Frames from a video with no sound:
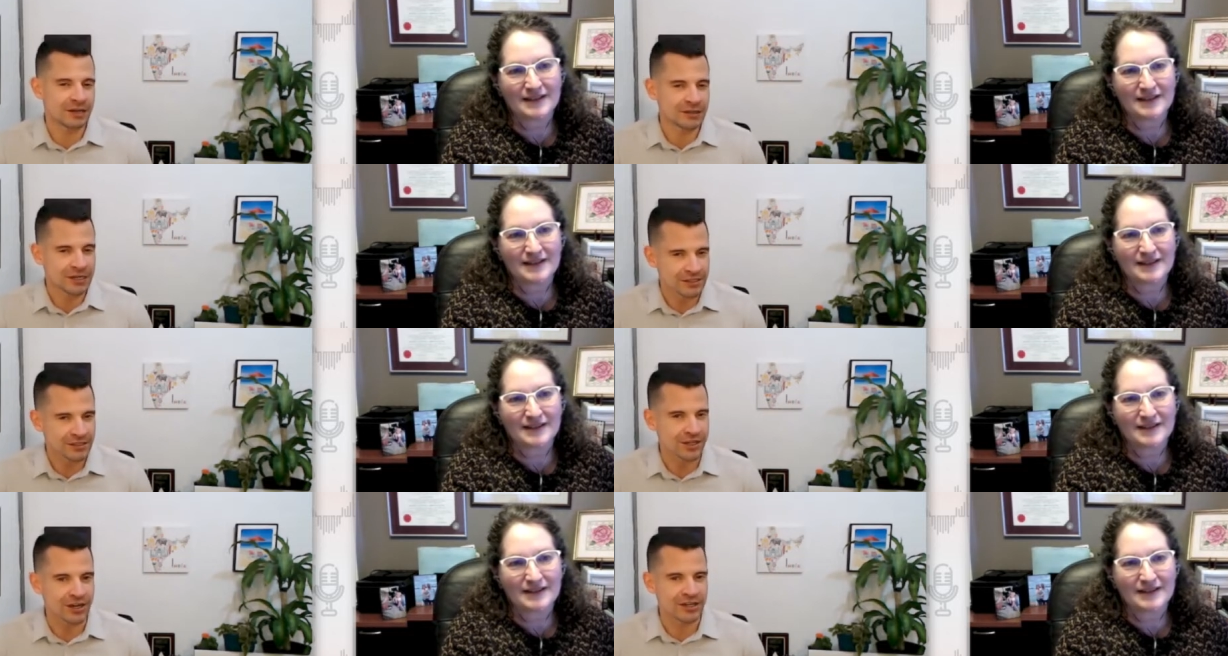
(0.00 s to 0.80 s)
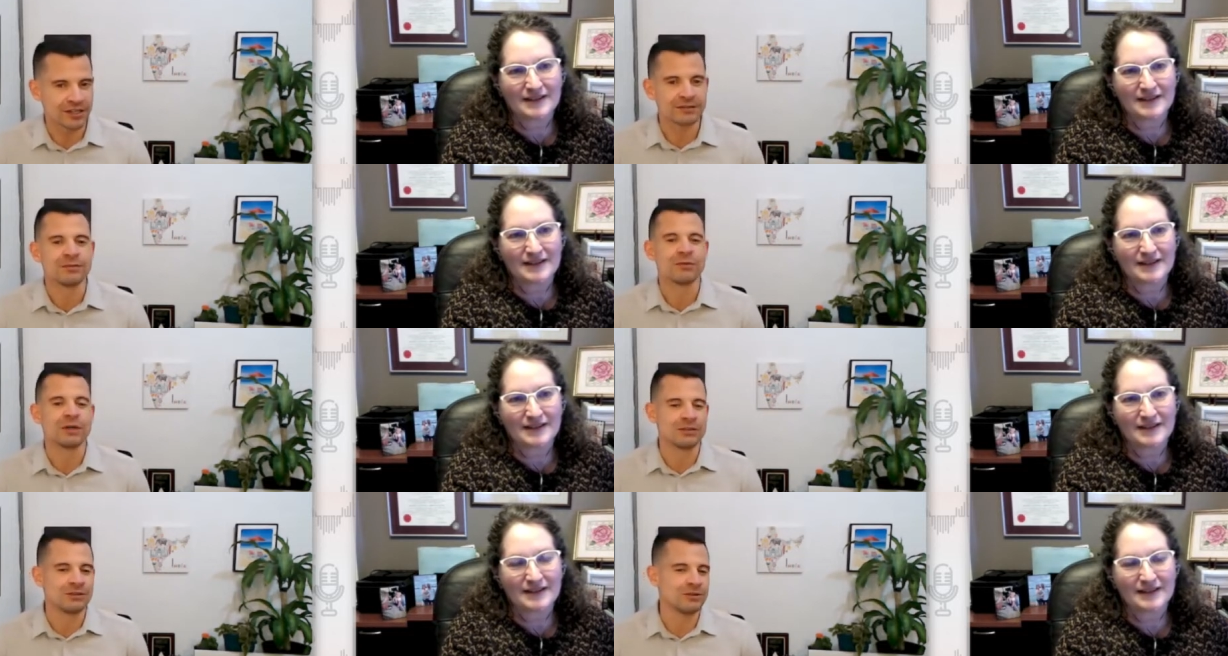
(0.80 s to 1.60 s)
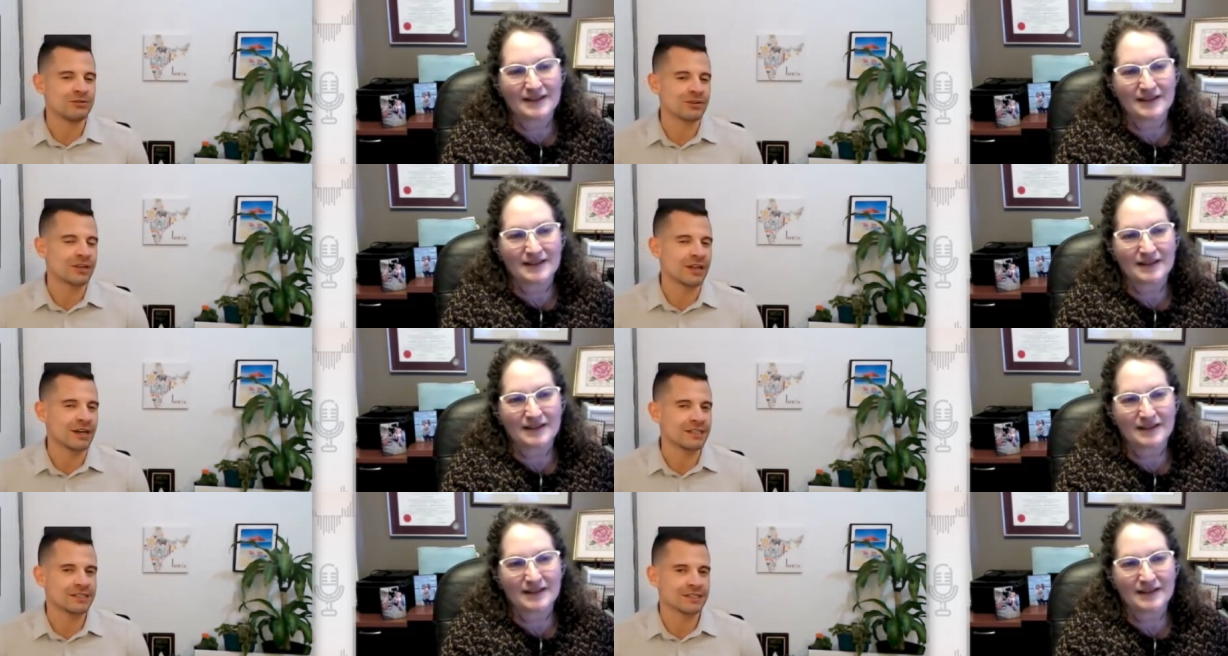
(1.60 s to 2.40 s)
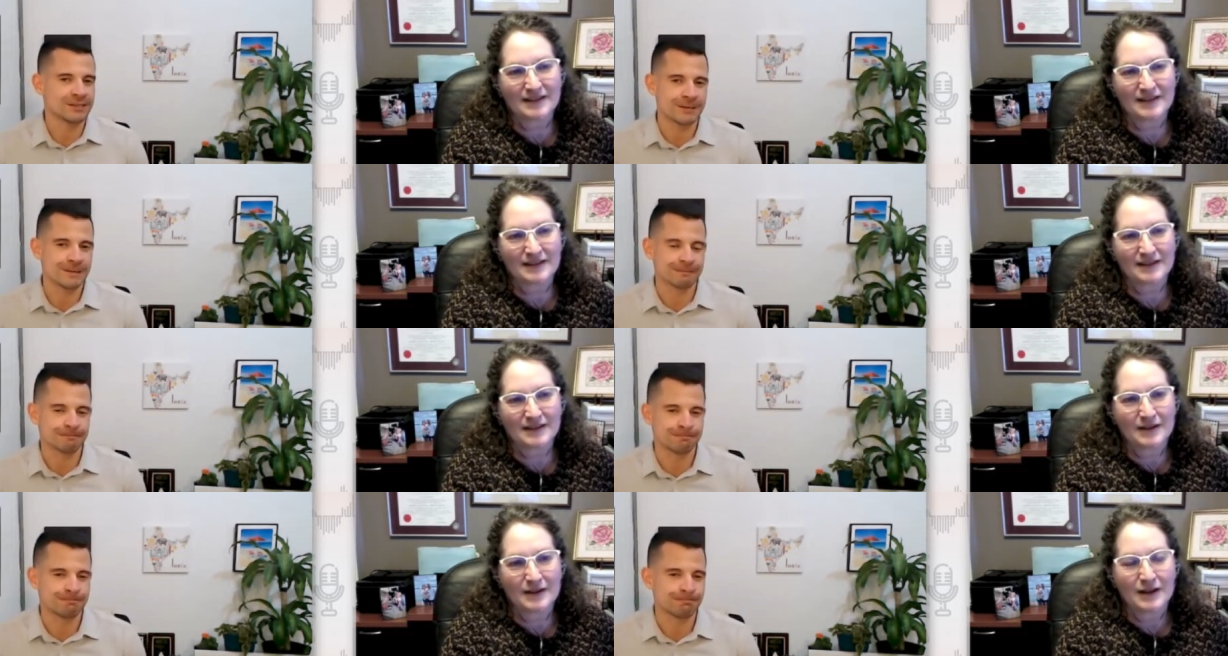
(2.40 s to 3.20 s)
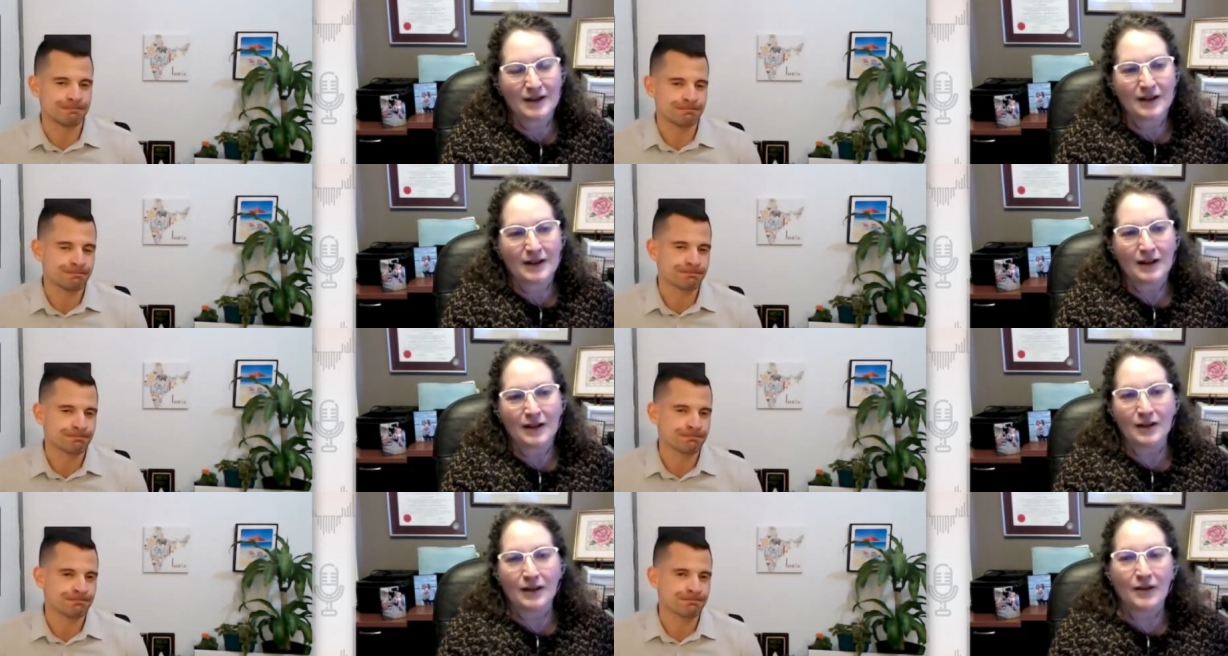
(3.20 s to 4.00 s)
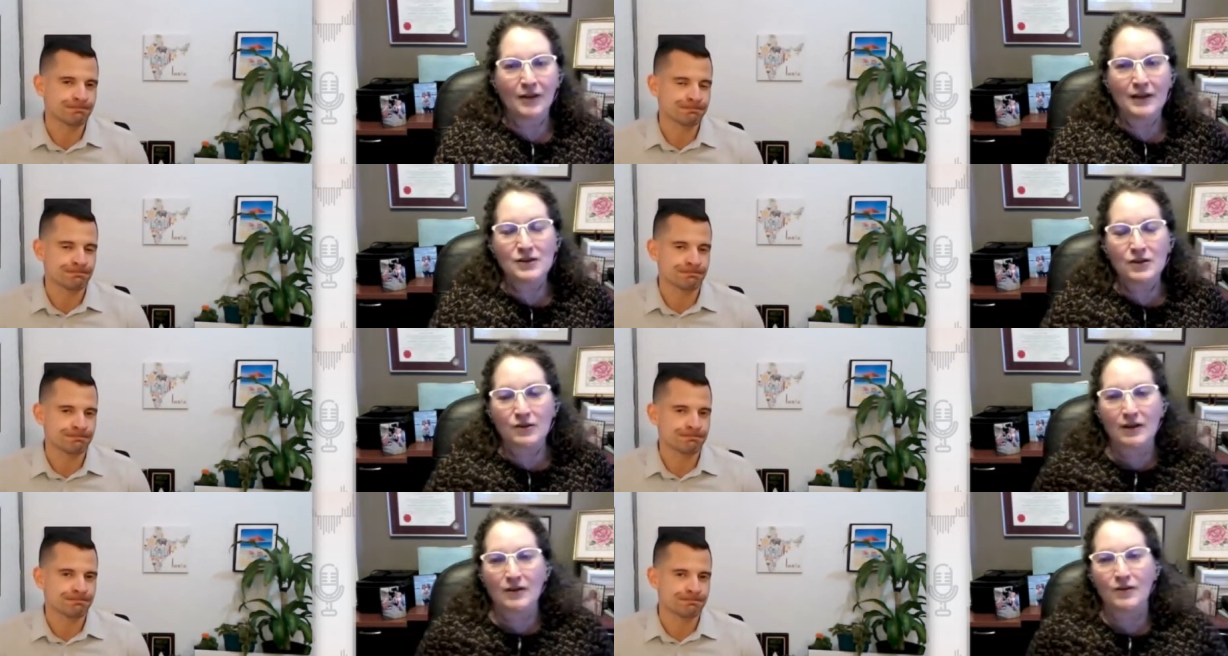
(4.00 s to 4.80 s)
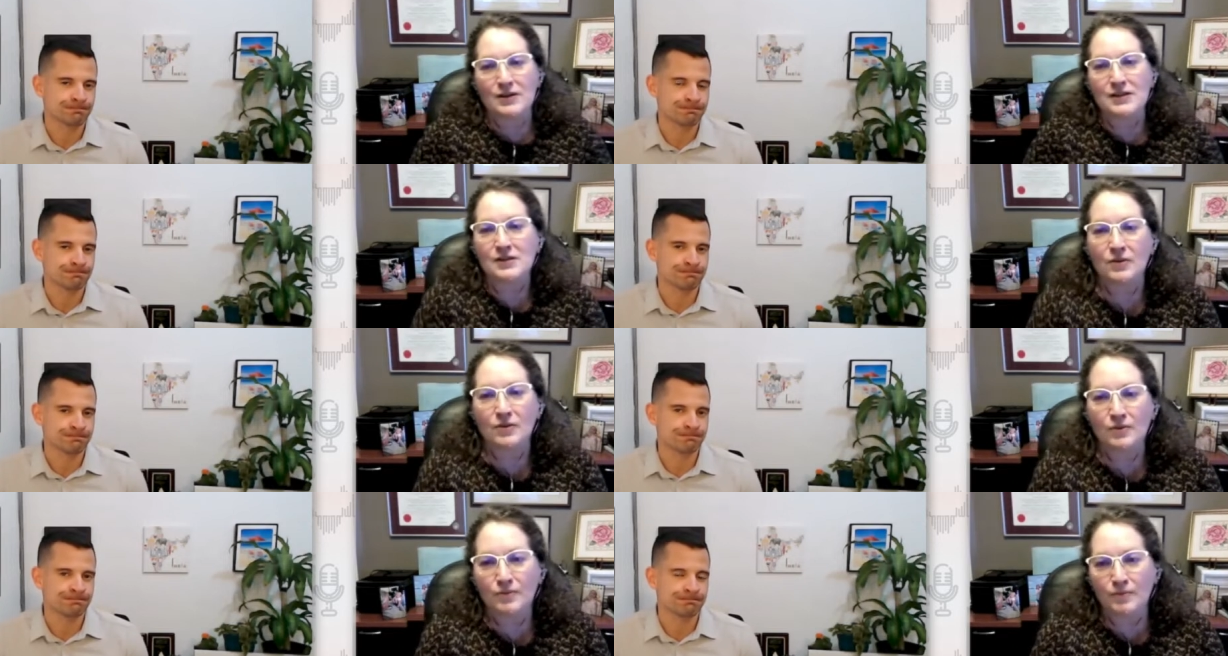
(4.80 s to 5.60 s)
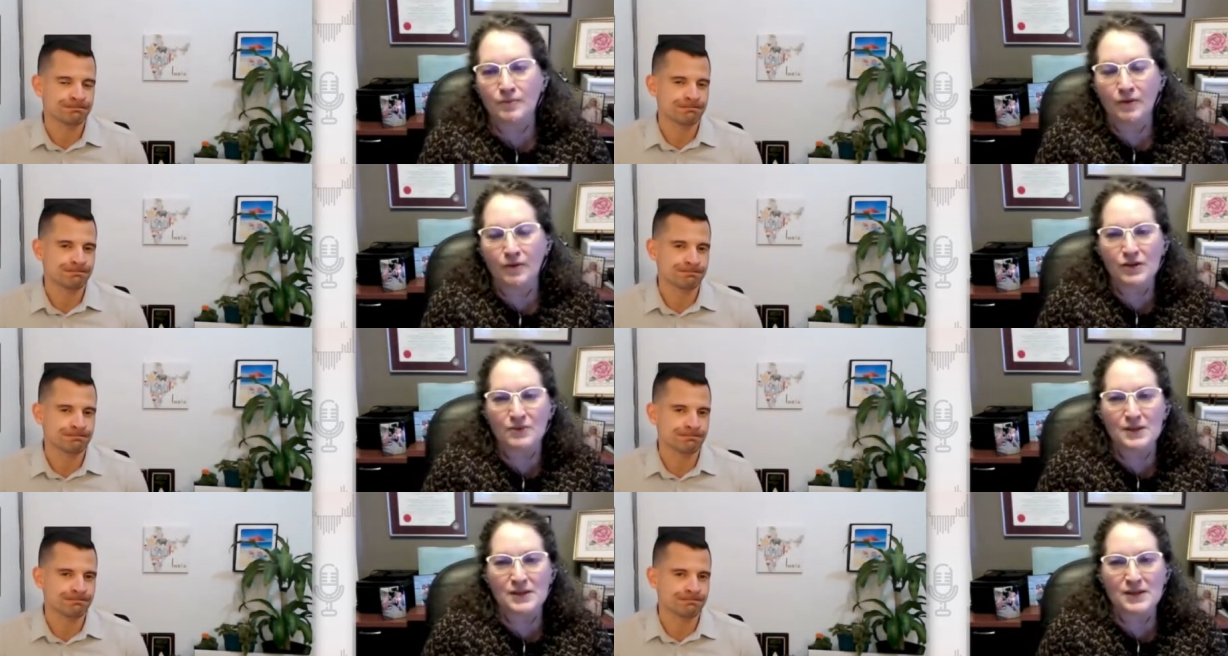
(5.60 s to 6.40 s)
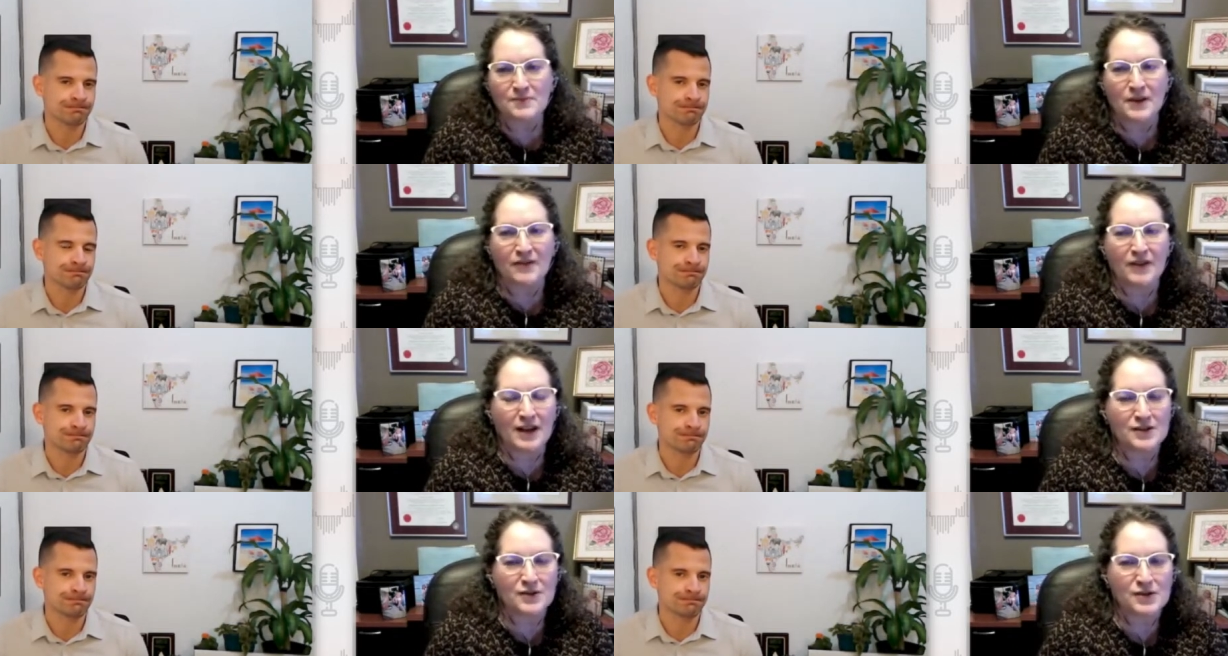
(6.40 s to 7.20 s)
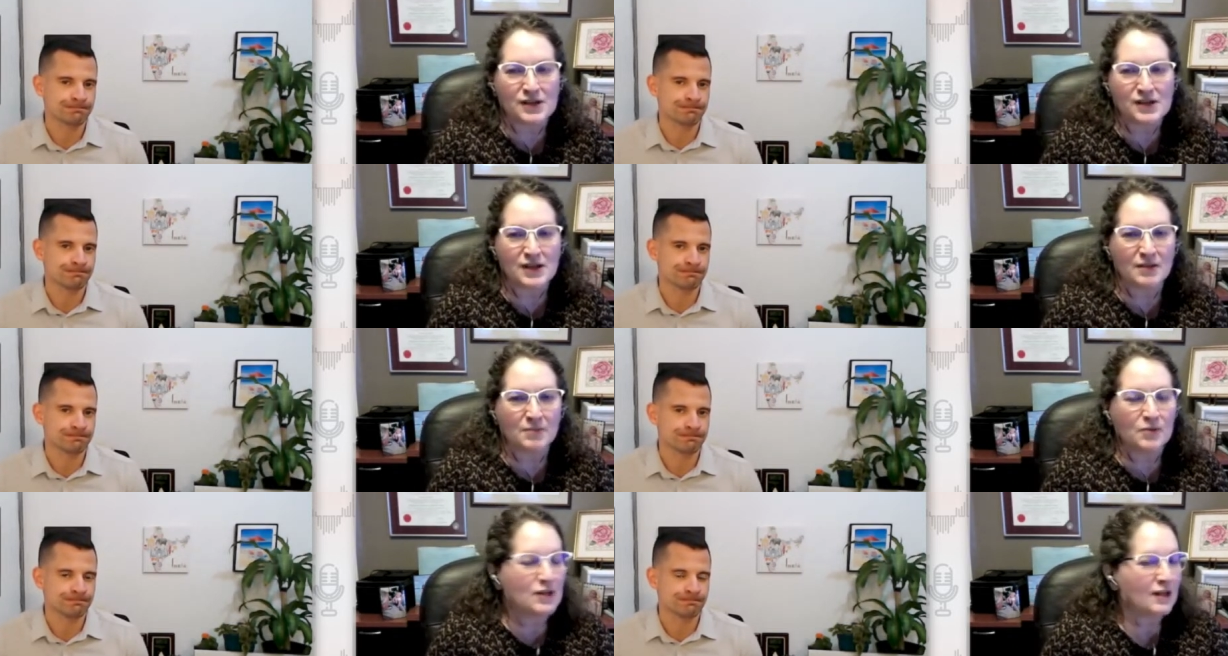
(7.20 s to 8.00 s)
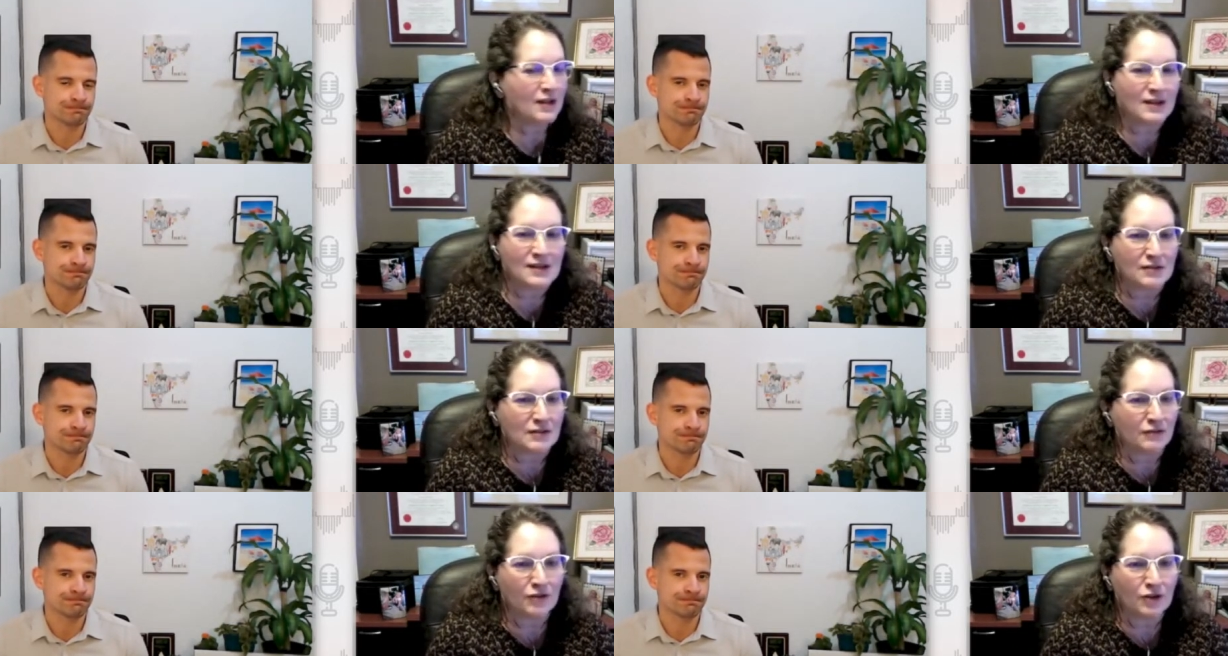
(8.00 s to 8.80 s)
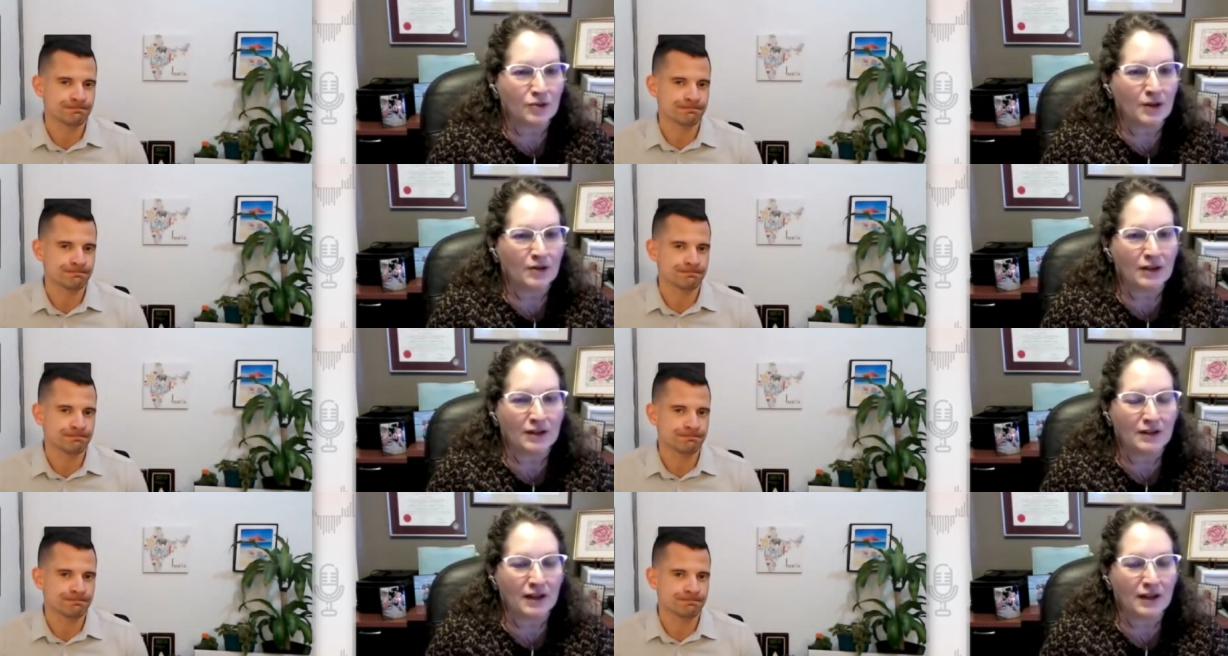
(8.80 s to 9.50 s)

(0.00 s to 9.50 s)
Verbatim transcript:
Speaker 1: and how you got started and what you do for clients.
Speaker 2: Uh, yeah, thanks, uh, Chris. So ProVision Business Advisors is a boutique consulting firm here in